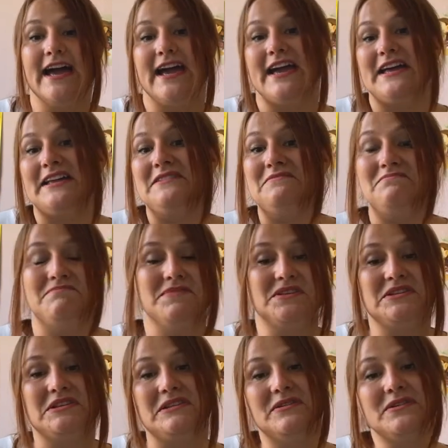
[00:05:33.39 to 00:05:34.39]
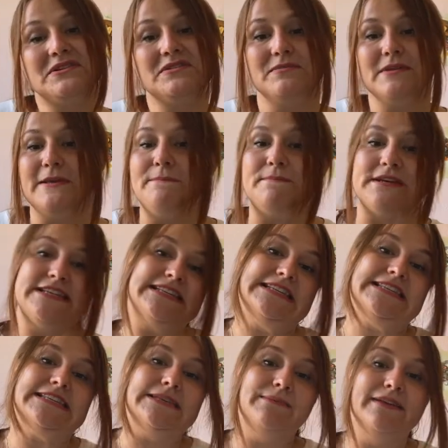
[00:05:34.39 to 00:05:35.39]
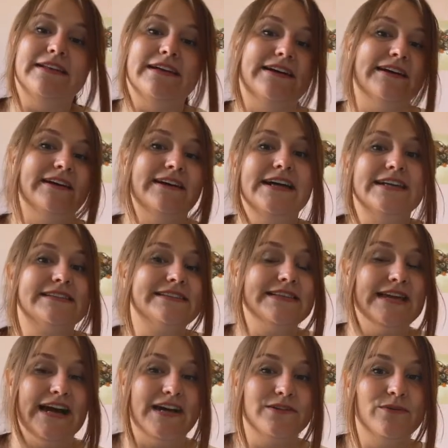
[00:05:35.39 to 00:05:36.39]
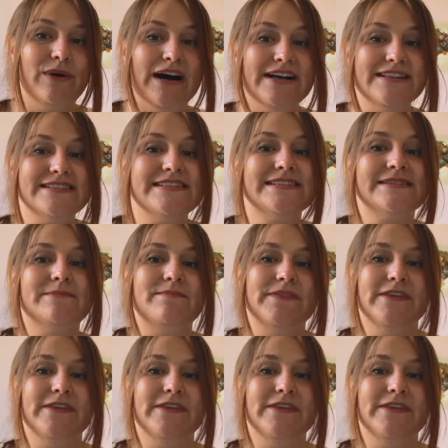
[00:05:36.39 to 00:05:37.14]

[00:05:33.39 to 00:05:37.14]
and it looked to me pretty similar as the other ones.